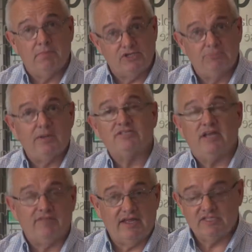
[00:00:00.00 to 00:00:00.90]
but you
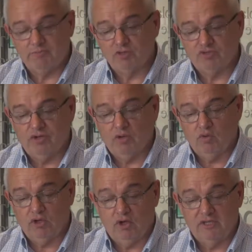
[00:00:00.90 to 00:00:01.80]
must have that sponsoring
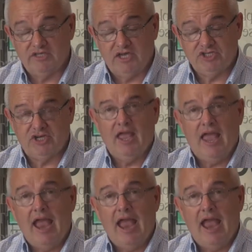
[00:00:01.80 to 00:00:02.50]
organisation,